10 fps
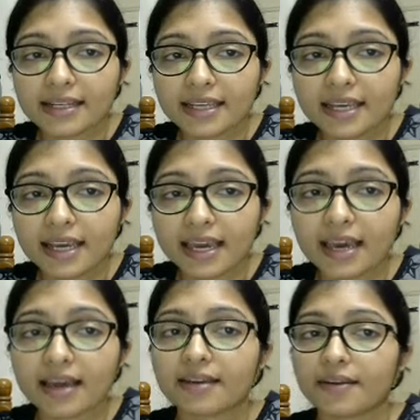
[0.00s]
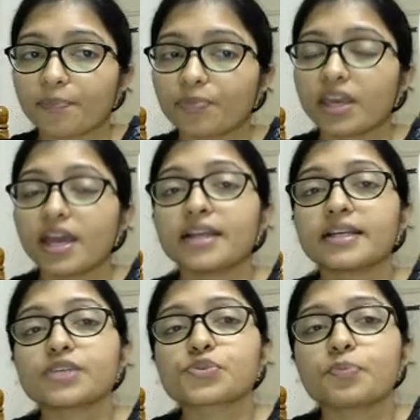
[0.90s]
ki here
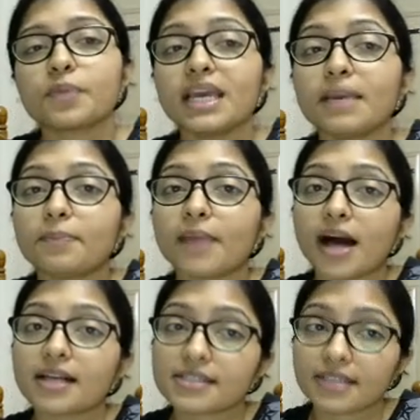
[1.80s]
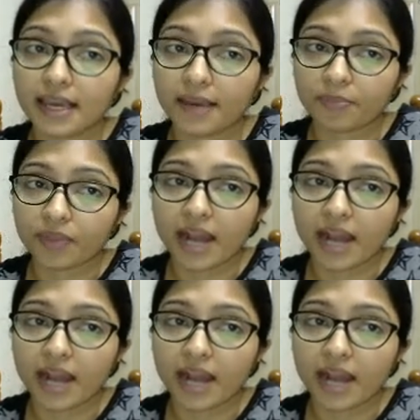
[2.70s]
it is B plus A,